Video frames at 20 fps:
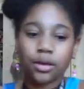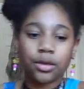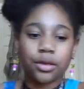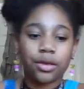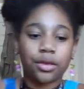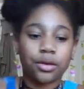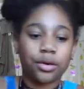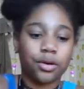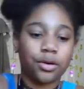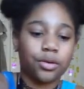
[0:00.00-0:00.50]

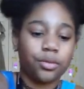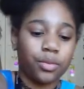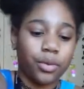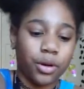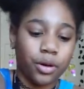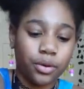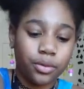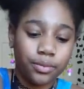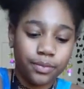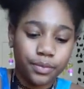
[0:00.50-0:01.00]
third
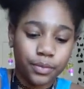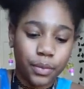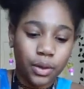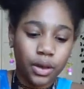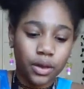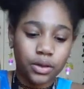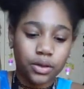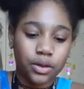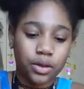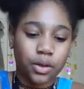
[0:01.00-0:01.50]
row.
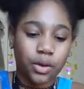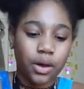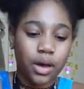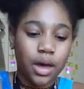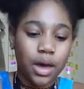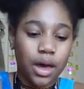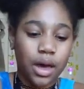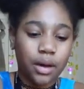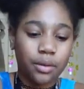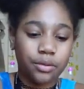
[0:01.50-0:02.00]
So
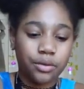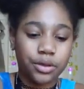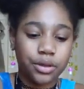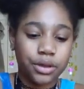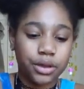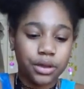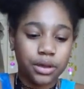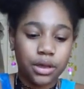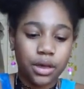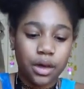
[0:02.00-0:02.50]
I will
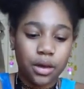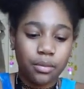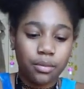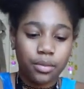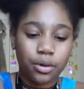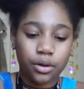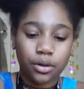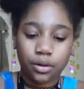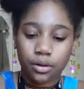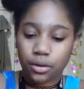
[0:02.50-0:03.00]
just
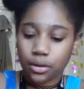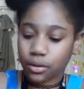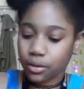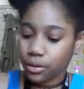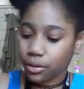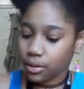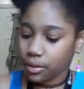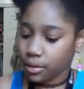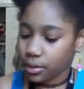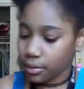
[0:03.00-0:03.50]
put a little
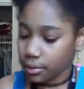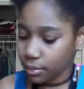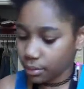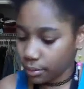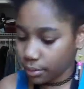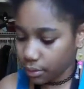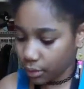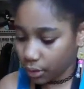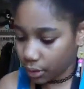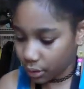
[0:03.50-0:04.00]

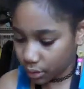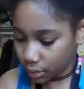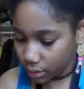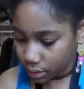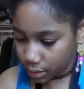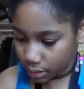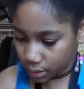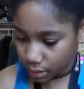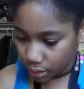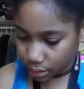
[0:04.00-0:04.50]
mark
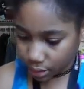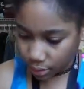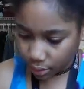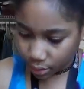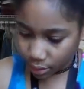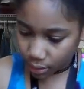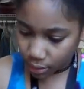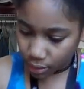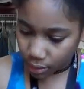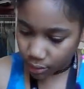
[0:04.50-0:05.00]

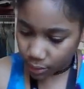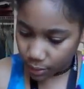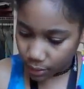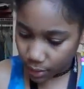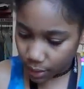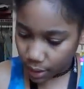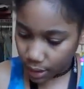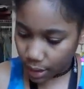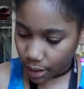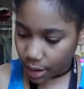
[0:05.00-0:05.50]
here,
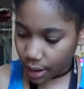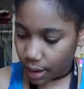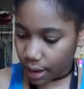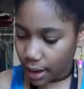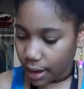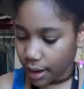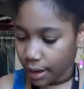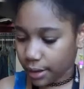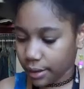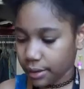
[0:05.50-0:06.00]

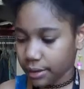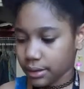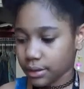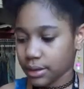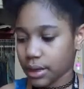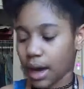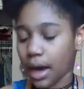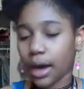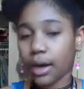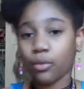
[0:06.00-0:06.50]
and
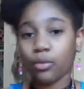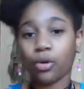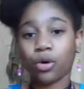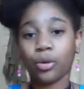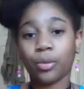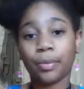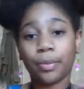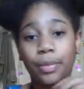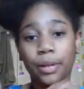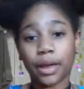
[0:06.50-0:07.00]
I will
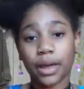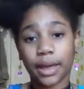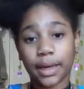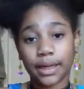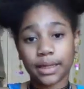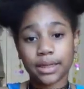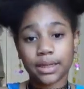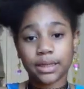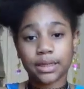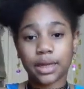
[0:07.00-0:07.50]

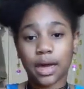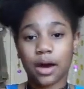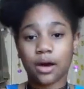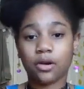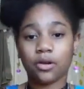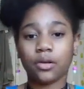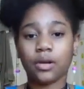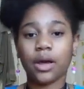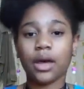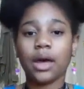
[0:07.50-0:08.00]
place
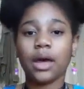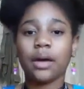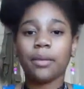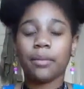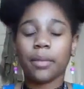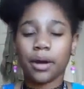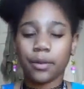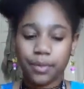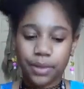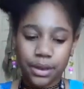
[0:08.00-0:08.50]
down
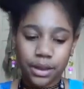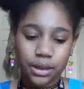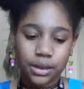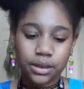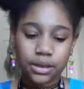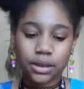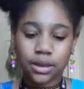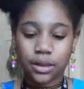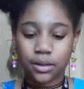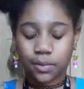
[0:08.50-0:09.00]
my beads
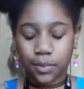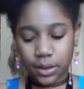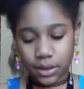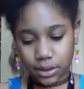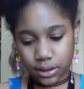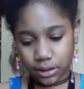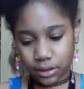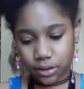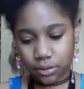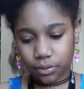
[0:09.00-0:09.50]
and the
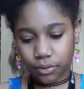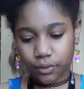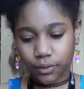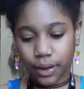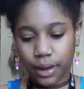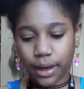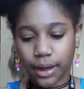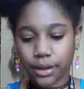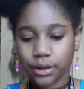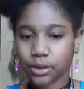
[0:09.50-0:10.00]
bisexual
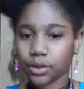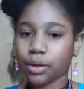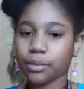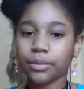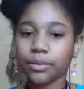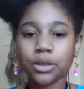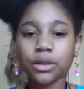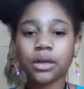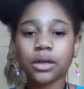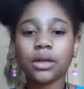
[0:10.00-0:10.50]
flag. So I'm
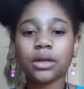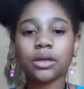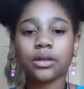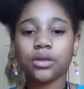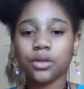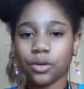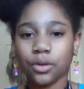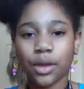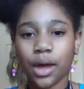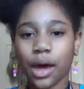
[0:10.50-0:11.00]
just gonna
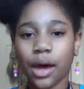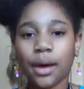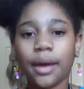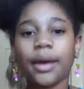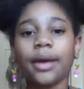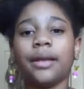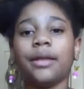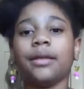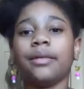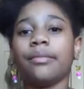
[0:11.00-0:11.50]
do that
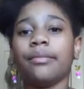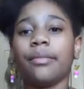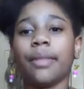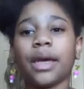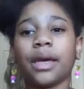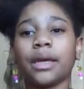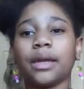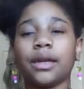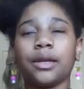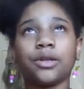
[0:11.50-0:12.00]
and make
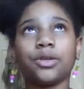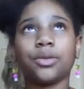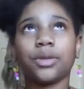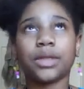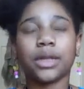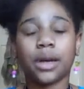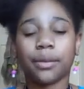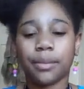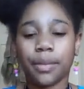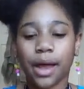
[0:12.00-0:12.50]
it into a
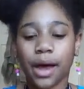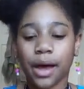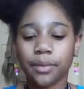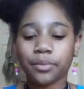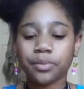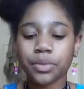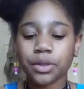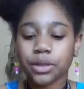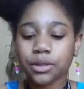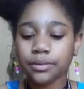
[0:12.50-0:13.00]
time
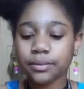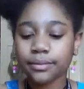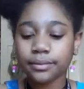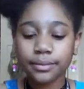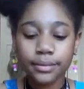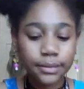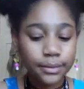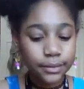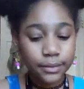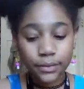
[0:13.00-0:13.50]
lapse.
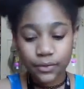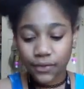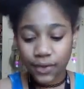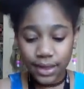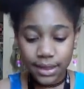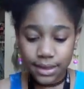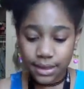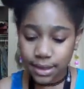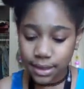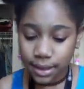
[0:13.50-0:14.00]

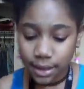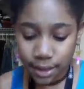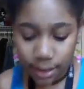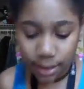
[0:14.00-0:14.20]
Fancy.